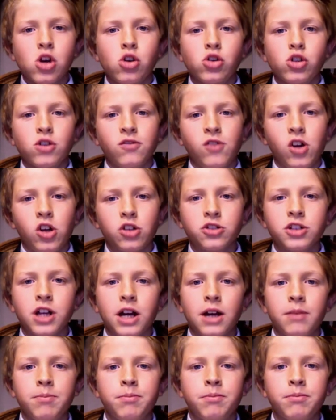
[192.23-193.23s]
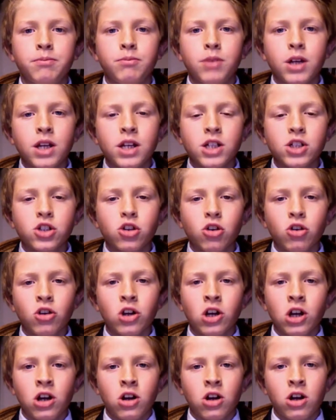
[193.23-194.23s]
coach of all time. In his
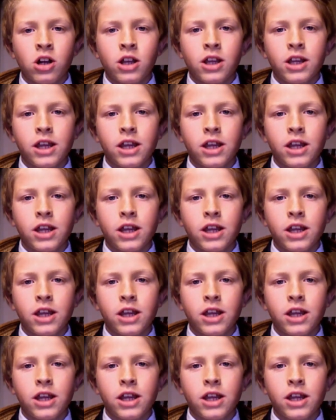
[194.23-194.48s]
career,